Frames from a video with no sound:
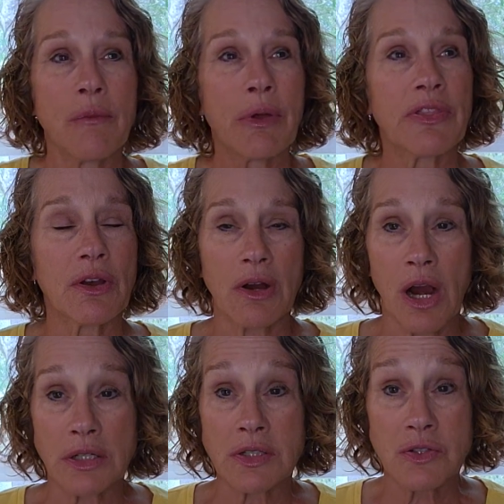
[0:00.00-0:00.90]
But there
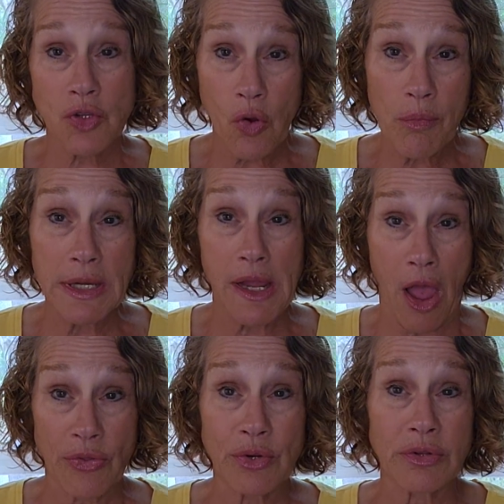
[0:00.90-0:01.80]
are so
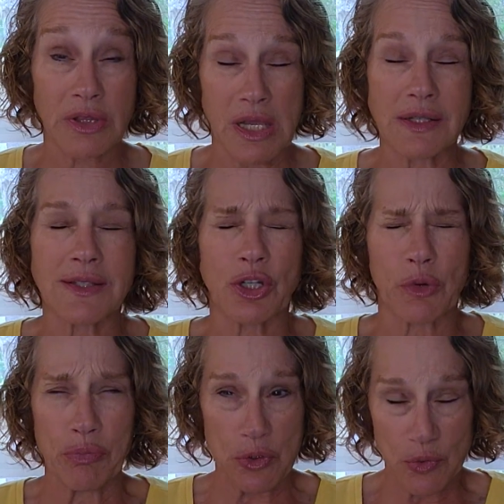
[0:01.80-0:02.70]
many other things that
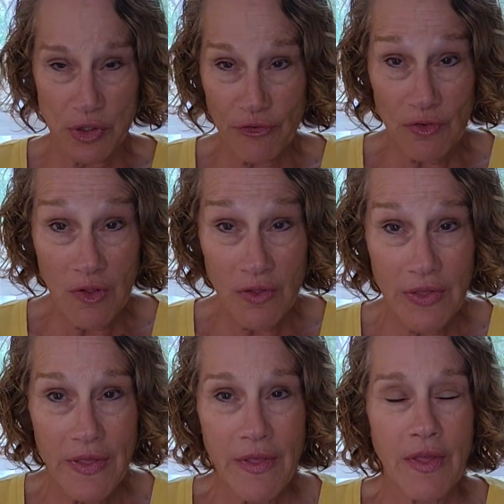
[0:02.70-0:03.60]
are beautiful